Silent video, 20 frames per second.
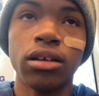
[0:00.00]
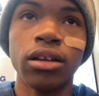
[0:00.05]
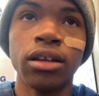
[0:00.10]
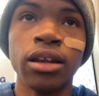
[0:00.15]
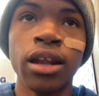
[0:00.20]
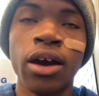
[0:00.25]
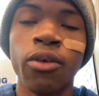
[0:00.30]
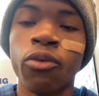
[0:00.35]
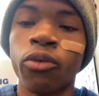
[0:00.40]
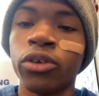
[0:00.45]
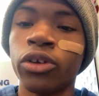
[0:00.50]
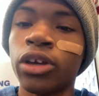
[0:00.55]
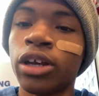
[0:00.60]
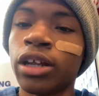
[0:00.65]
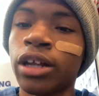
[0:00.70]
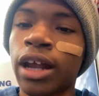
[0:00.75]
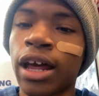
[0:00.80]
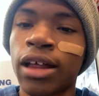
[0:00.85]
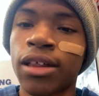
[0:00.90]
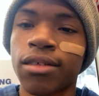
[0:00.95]
Now when we
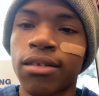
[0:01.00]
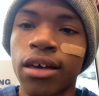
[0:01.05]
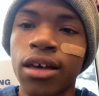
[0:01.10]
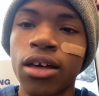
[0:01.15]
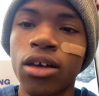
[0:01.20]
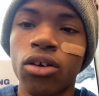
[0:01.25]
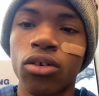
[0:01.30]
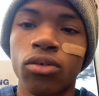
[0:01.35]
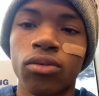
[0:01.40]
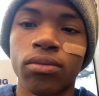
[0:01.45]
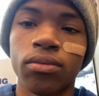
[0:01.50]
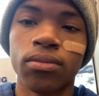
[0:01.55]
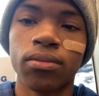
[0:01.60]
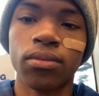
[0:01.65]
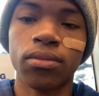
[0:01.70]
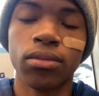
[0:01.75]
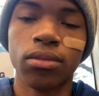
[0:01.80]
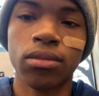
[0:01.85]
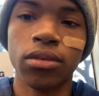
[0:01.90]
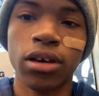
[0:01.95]
get downtown,
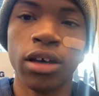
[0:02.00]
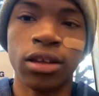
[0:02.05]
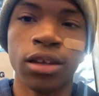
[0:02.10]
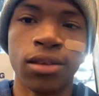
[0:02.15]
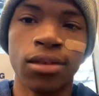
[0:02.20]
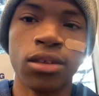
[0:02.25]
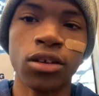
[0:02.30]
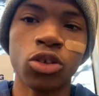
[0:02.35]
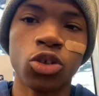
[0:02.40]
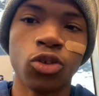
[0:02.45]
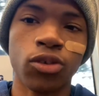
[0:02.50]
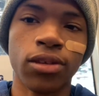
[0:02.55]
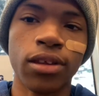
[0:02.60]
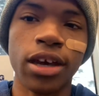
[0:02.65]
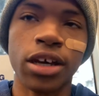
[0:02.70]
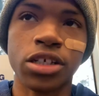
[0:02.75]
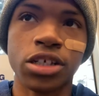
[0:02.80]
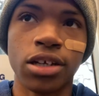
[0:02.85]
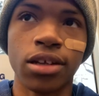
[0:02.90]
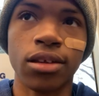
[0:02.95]
at the Central
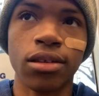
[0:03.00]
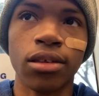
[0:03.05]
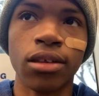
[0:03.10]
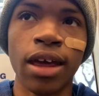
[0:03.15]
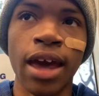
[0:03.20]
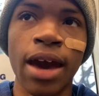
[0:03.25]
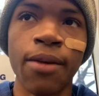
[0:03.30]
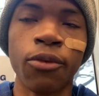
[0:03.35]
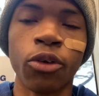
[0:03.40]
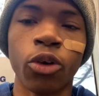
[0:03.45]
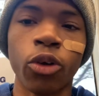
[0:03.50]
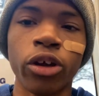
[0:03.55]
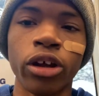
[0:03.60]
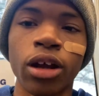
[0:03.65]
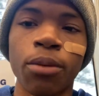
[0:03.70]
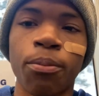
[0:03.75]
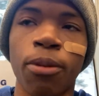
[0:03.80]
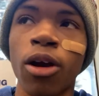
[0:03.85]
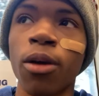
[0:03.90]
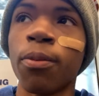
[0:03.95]
Station, they have a green
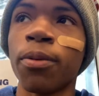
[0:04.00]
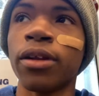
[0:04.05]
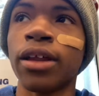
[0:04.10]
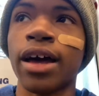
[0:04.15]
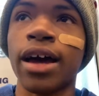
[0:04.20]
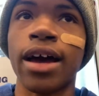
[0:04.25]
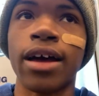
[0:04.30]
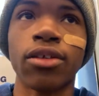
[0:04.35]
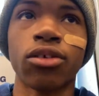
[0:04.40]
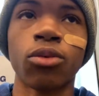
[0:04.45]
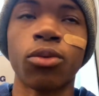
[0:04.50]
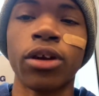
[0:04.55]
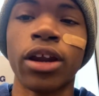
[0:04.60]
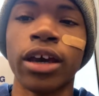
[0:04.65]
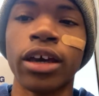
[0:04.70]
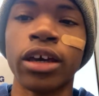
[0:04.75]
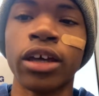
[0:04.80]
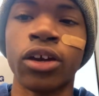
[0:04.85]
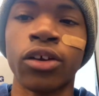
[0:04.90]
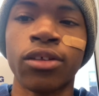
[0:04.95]
and purple line where
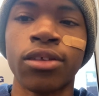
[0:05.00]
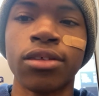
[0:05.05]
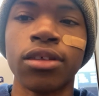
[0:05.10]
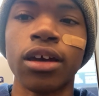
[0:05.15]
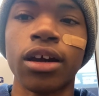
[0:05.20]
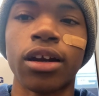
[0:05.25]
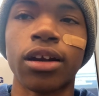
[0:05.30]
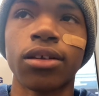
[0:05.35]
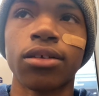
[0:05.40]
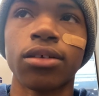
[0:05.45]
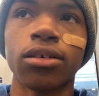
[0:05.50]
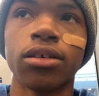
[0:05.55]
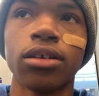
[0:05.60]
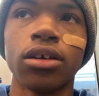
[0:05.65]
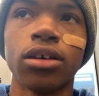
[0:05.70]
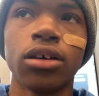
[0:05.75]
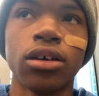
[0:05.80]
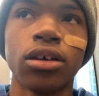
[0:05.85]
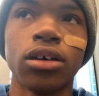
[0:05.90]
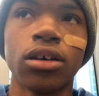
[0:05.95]
they intersect
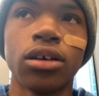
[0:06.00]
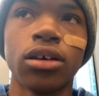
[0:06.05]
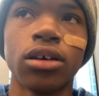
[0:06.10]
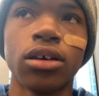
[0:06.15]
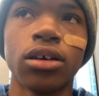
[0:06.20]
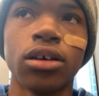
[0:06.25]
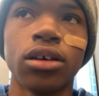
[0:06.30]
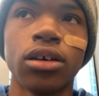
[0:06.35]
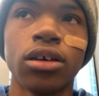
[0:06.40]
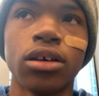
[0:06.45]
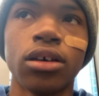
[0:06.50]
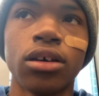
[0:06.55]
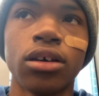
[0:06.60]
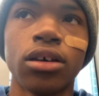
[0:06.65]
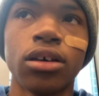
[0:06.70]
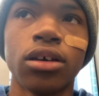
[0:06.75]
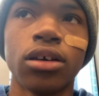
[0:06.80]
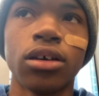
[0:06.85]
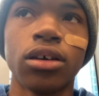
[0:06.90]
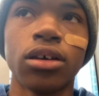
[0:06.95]

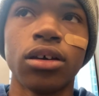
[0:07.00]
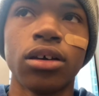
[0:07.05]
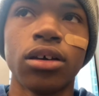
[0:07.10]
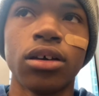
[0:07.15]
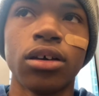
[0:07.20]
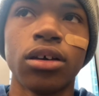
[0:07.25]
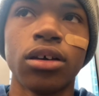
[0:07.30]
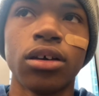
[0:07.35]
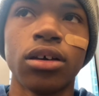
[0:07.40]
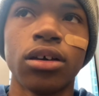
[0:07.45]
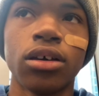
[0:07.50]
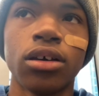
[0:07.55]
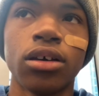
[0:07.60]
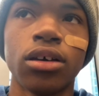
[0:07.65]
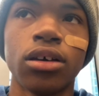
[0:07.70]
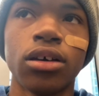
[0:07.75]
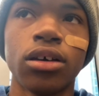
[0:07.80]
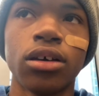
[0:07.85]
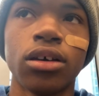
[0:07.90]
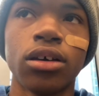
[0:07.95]
once they get to EaDo
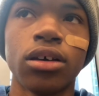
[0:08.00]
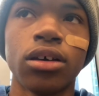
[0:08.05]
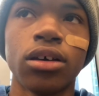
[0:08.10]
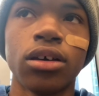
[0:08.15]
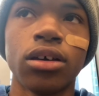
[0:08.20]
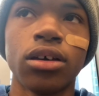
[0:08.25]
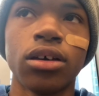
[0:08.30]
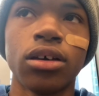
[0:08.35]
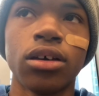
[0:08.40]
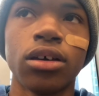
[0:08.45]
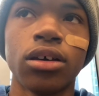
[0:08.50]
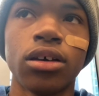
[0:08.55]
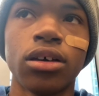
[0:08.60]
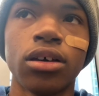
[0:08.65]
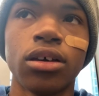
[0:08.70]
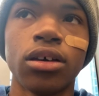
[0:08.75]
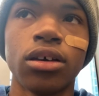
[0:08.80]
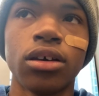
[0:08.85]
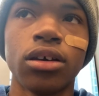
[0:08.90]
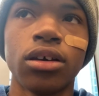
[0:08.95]
Stadium, they
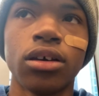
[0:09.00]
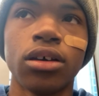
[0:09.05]
split.